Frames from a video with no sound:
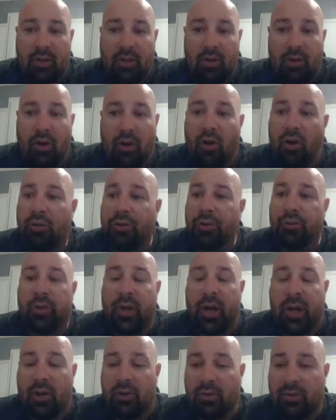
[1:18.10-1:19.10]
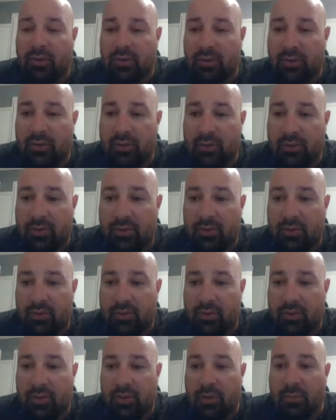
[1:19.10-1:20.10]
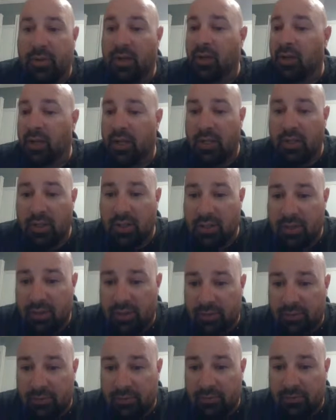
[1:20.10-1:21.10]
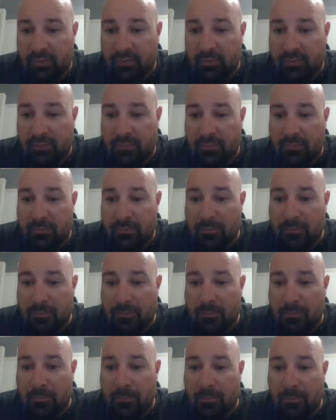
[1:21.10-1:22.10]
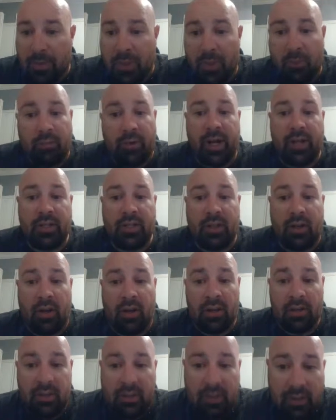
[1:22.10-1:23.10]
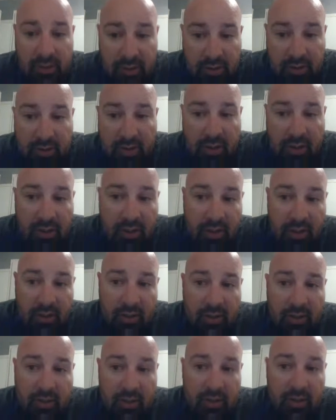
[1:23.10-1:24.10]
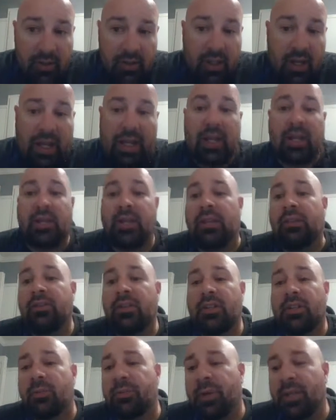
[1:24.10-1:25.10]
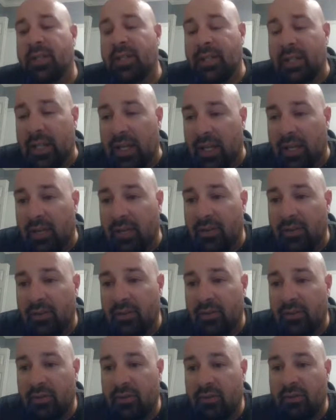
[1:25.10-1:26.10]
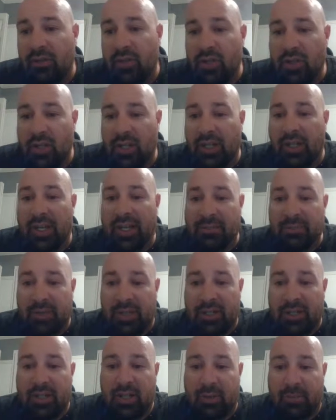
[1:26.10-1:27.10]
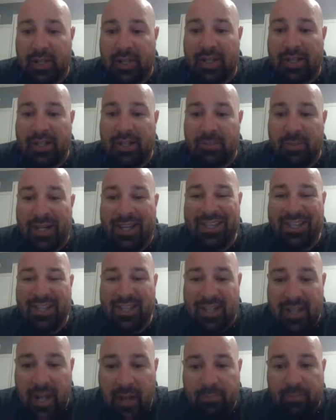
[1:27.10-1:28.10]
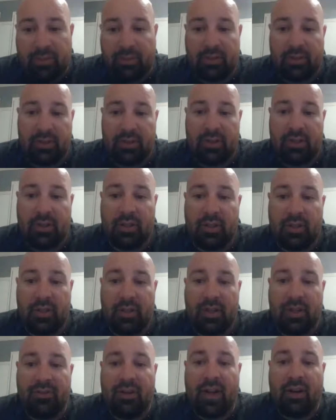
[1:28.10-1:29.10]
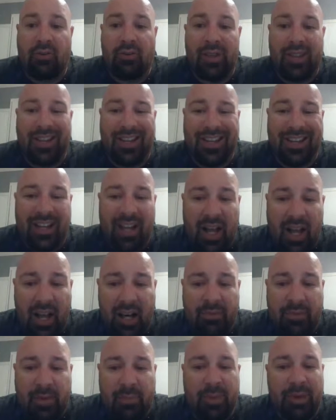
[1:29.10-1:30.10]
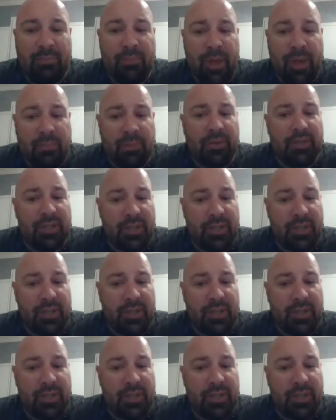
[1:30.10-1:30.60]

all throughout the Middle Ages, the Renaissance, and even to present day. Fishing has been something that has been a staple of not only the economy, but people's